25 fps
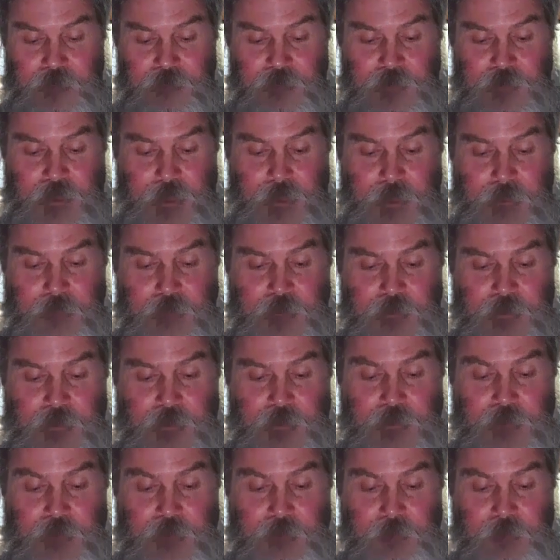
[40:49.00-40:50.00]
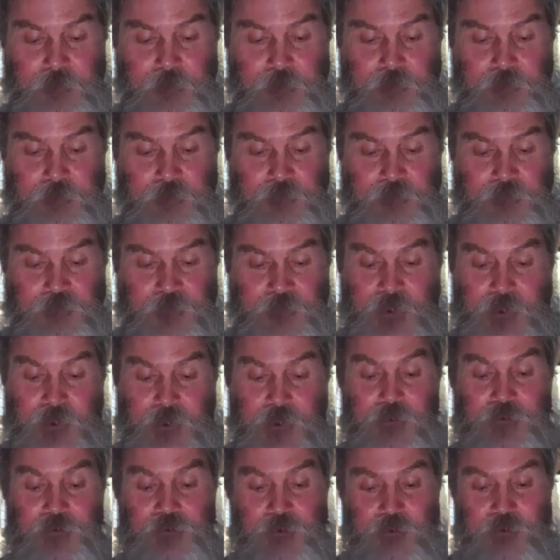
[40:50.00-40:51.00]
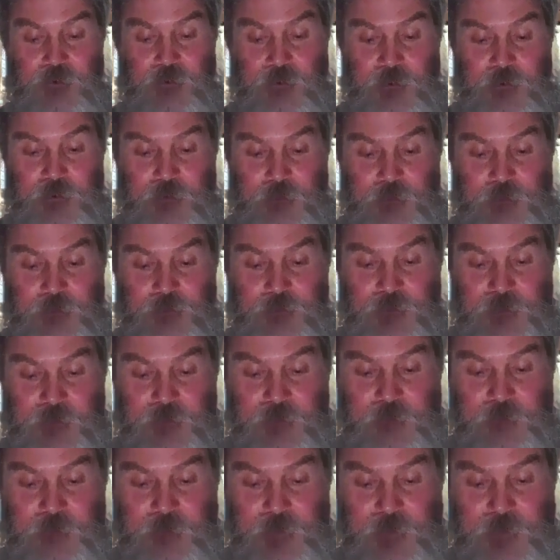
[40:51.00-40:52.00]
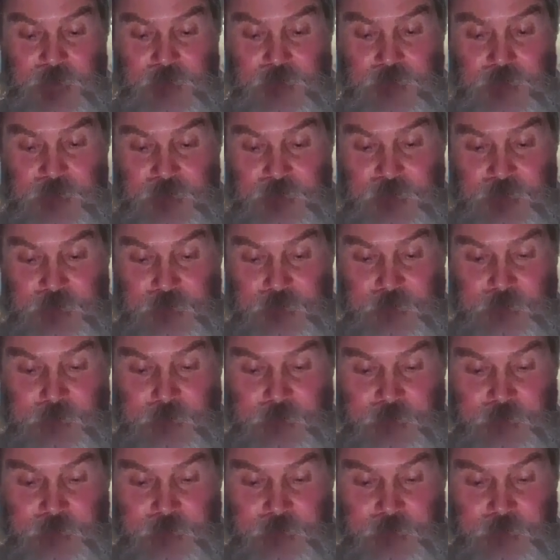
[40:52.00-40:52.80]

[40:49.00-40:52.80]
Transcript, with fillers: God's prophecy of the time to come that also includes sin